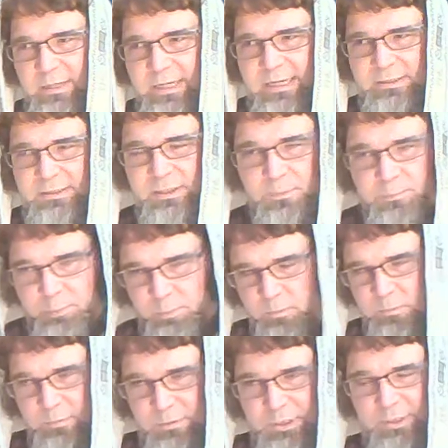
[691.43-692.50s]
He had two
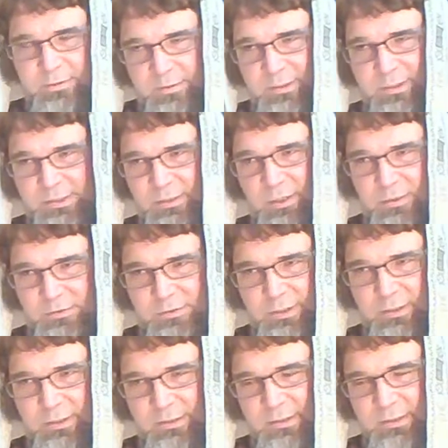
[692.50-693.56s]
two
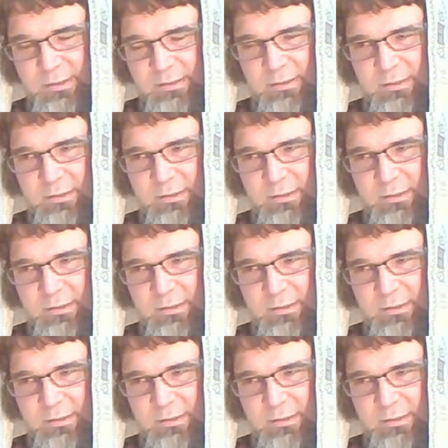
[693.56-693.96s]
soldiers.